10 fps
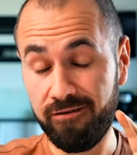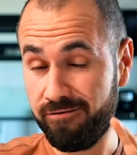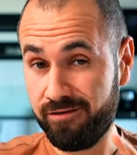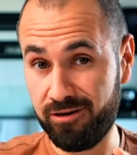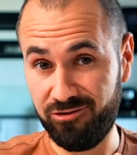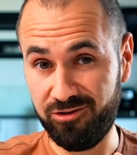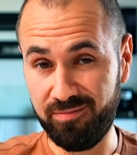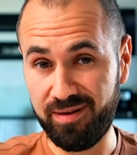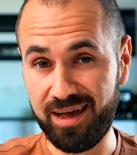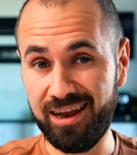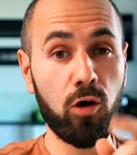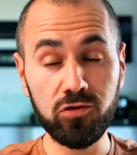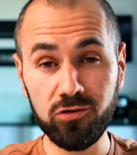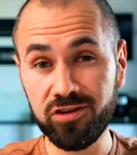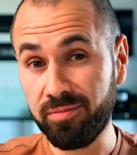fountain pen
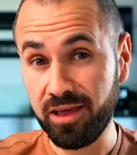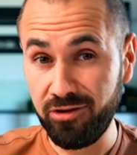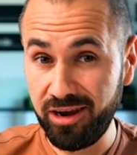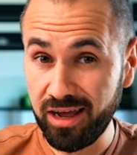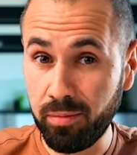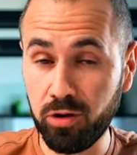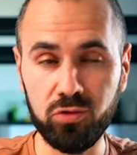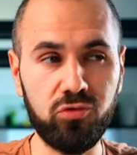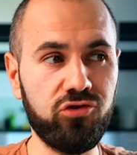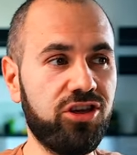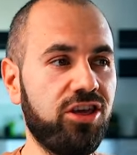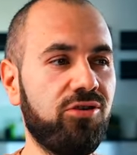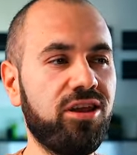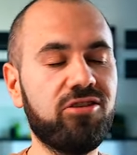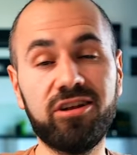also something unique about urushi: you
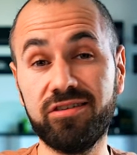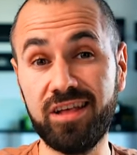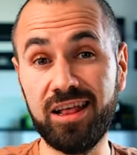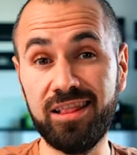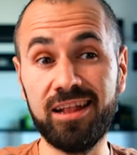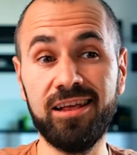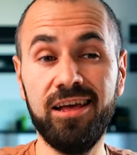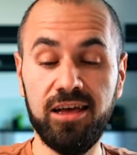need to understand that